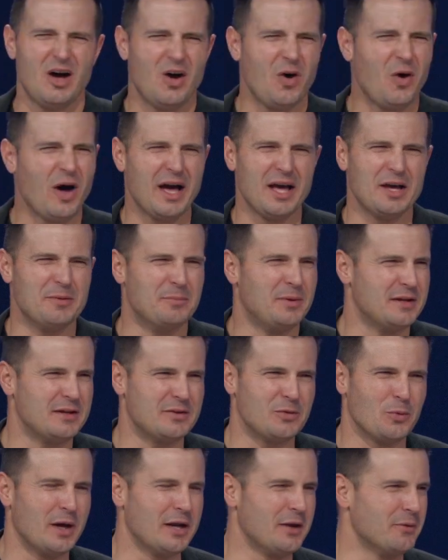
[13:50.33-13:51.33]
Oh, I hate being
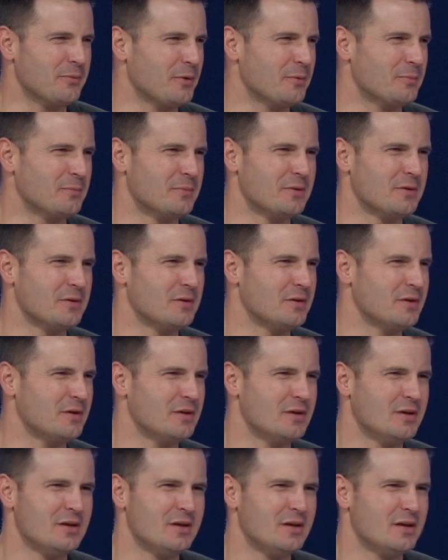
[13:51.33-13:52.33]
in the waiting room.
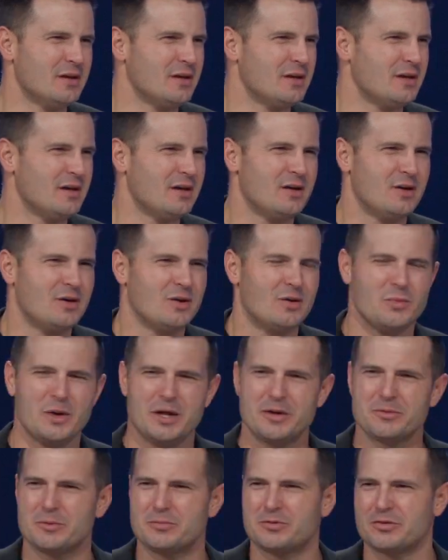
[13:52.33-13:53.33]
Oh,
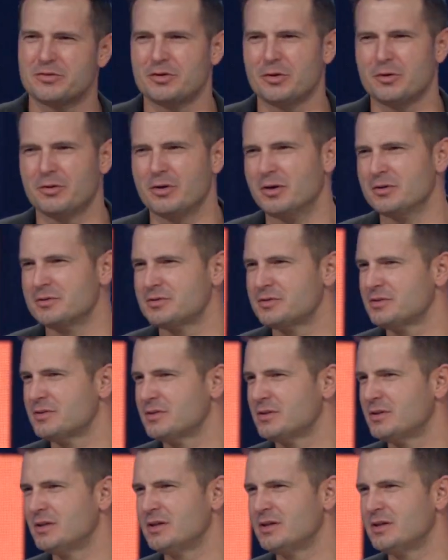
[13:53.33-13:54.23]
waiting rooms are so gross.